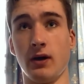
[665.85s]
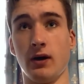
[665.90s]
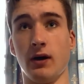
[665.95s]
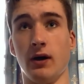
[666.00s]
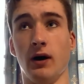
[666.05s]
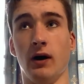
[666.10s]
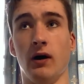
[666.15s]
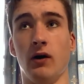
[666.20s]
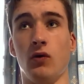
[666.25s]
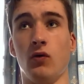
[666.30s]

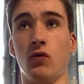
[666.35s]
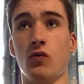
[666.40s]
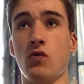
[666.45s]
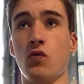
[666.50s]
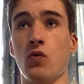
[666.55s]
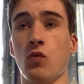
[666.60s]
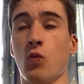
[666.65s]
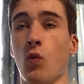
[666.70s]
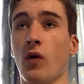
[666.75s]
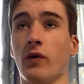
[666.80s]
all
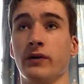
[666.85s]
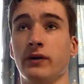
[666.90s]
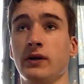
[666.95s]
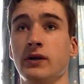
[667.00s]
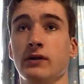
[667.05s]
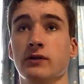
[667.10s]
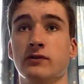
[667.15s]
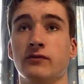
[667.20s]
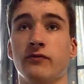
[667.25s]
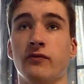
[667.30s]
one
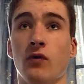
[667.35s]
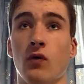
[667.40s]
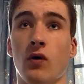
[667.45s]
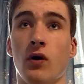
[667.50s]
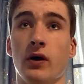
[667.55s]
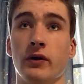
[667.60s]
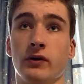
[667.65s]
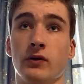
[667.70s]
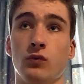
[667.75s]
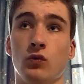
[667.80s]
needs
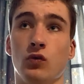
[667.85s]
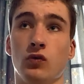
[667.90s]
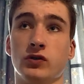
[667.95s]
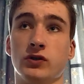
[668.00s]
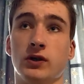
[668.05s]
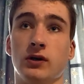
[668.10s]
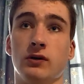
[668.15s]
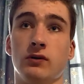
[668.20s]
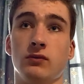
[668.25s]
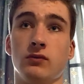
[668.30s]
for
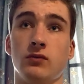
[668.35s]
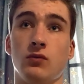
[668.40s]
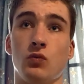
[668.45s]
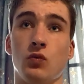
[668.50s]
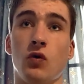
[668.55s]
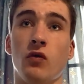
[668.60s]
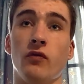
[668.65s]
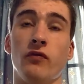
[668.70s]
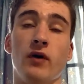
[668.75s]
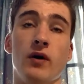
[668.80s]
underwater
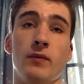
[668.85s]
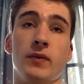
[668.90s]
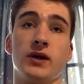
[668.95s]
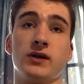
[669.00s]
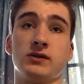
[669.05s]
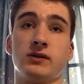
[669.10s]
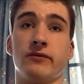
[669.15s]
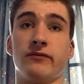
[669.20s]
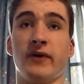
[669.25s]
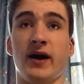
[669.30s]
warfare,
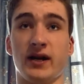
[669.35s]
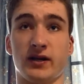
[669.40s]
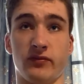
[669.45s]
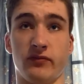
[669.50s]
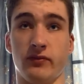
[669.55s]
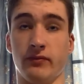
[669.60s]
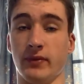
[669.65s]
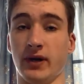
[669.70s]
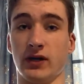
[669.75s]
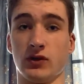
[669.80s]
because the fact of
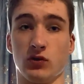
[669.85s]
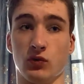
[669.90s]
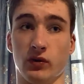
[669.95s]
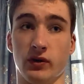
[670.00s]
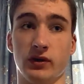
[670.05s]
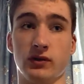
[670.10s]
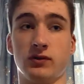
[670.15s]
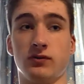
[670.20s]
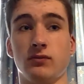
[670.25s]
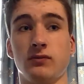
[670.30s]
the matter
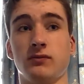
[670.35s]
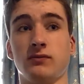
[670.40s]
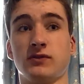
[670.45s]
is,